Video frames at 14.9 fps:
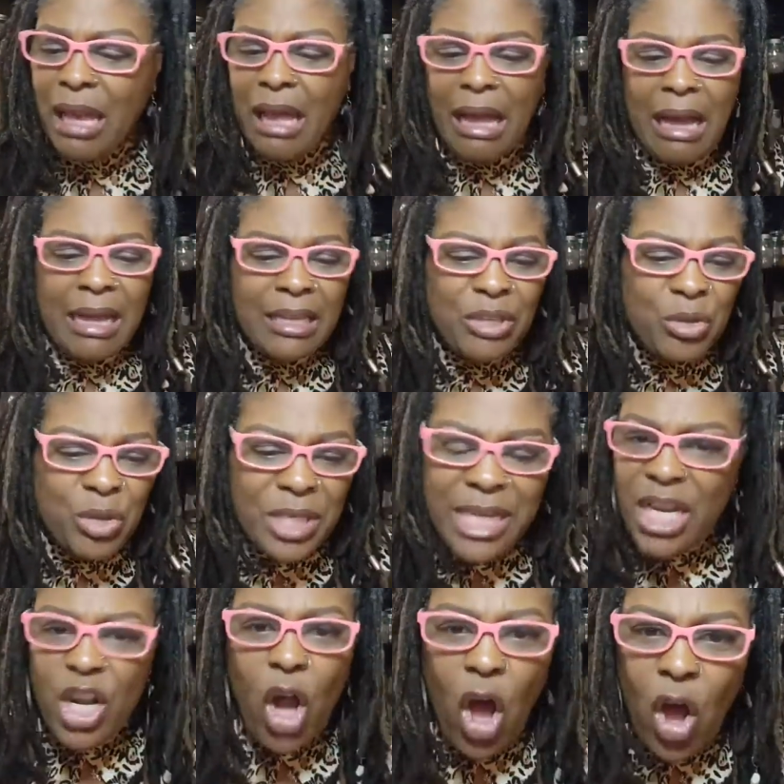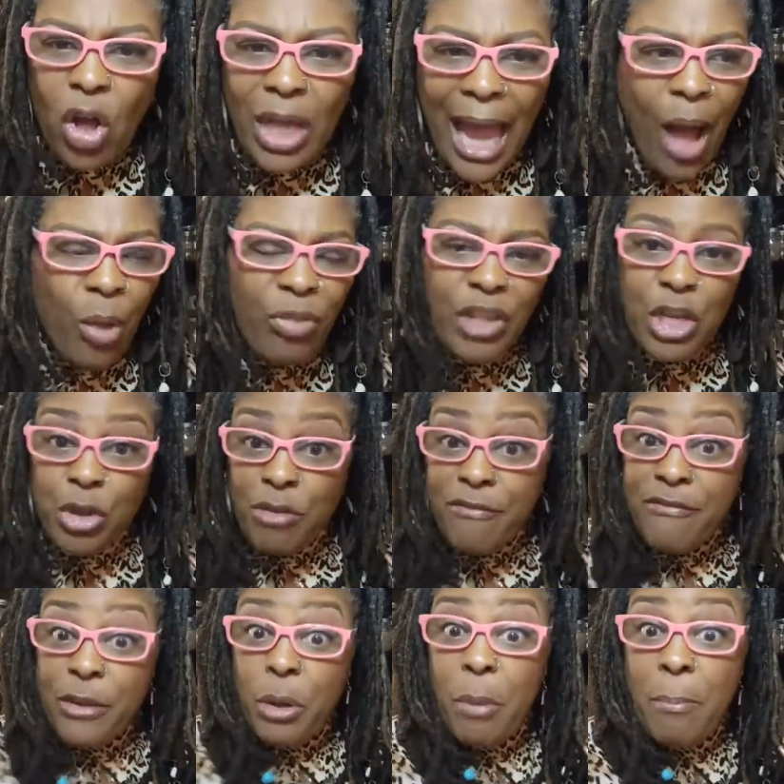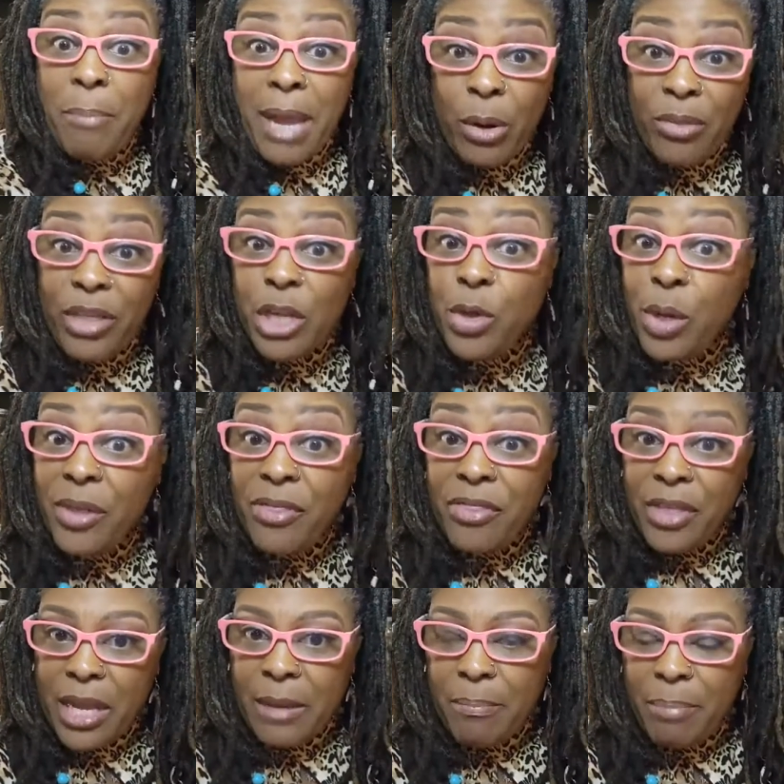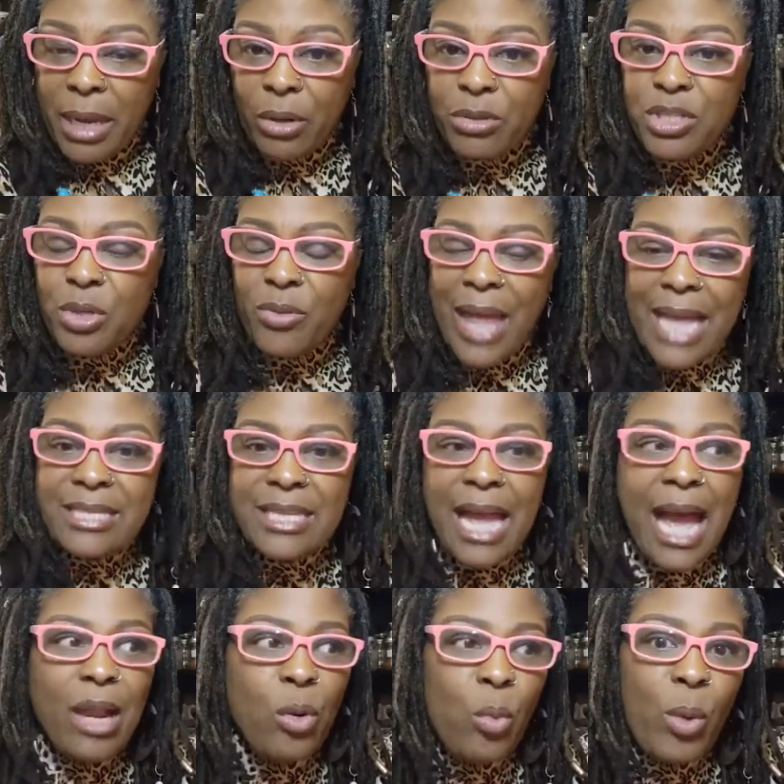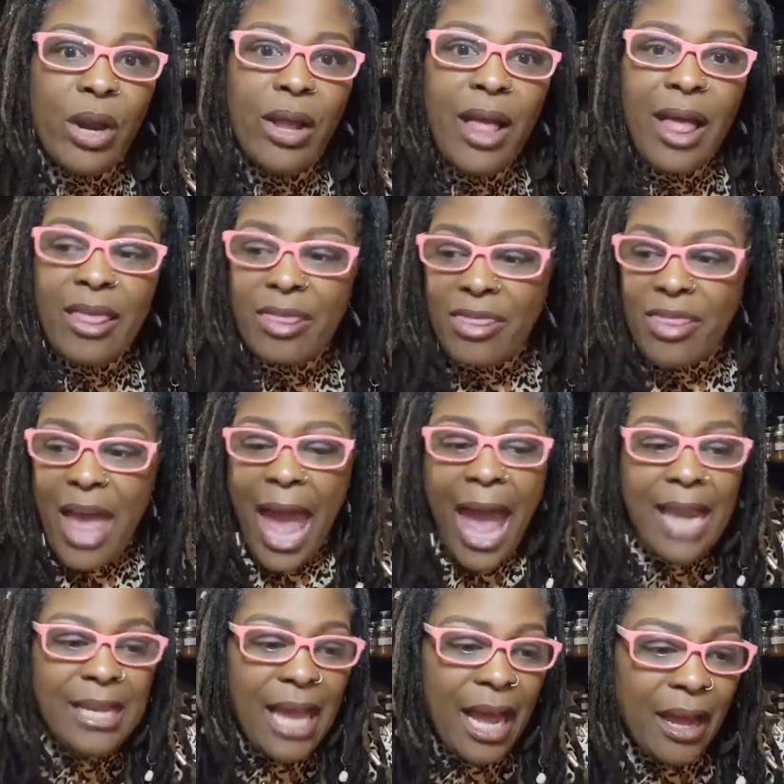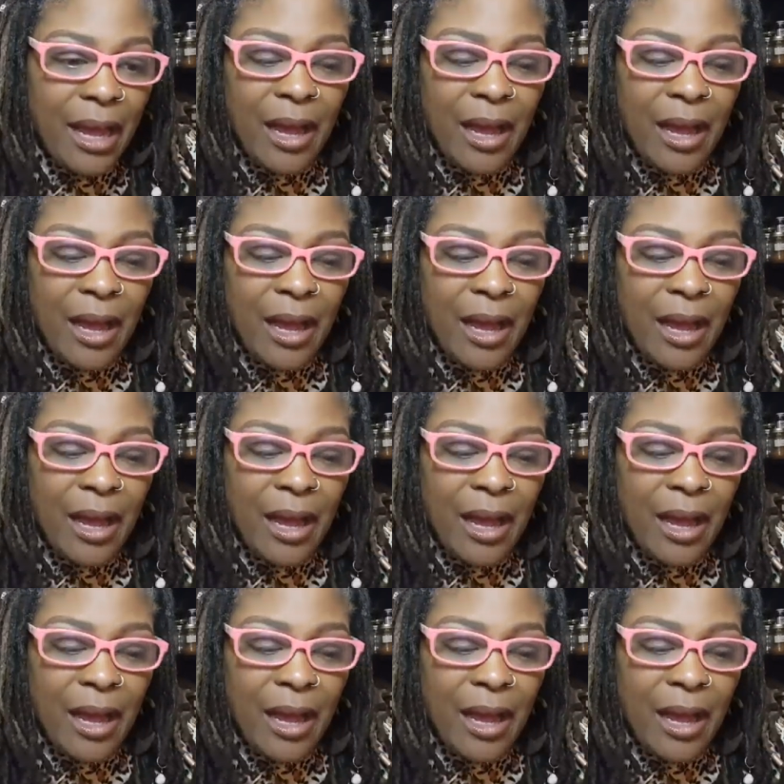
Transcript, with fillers: uh, and you get it all out then you feel better then you can think better so that's kind of where that uh,